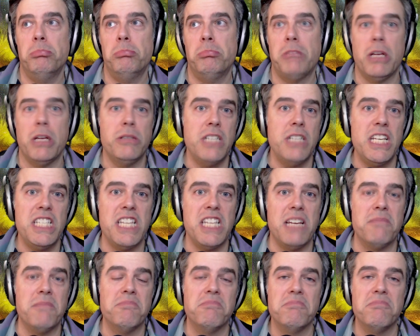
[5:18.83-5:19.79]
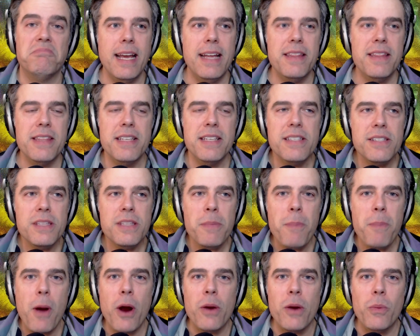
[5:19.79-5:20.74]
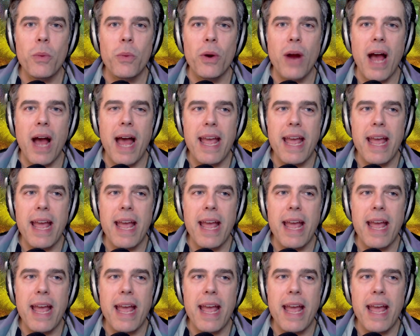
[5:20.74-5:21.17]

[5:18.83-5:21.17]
Sounds easy. This is the part where